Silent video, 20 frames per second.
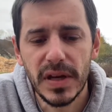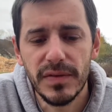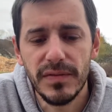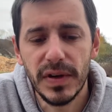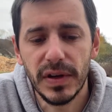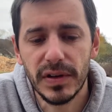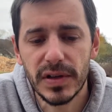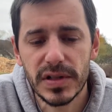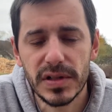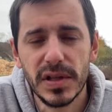
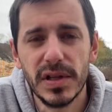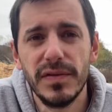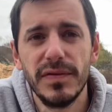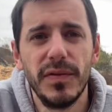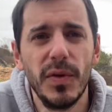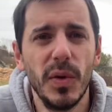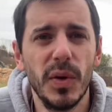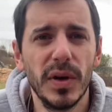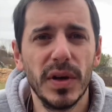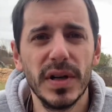vigorously
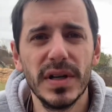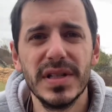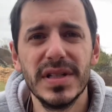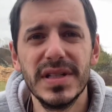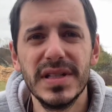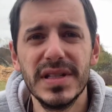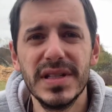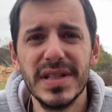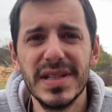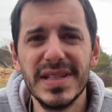for
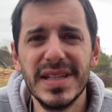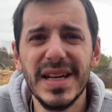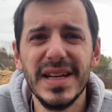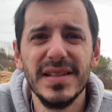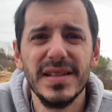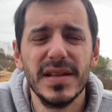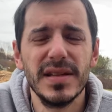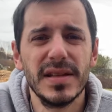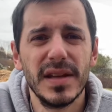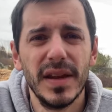
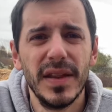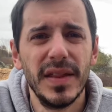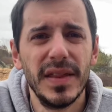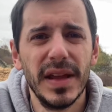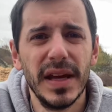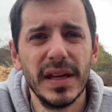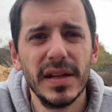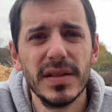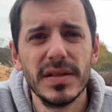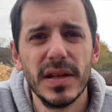diseases and
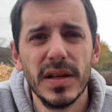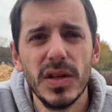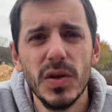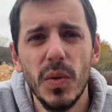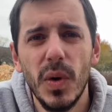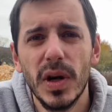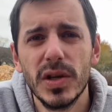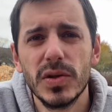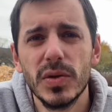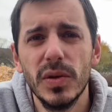things that you want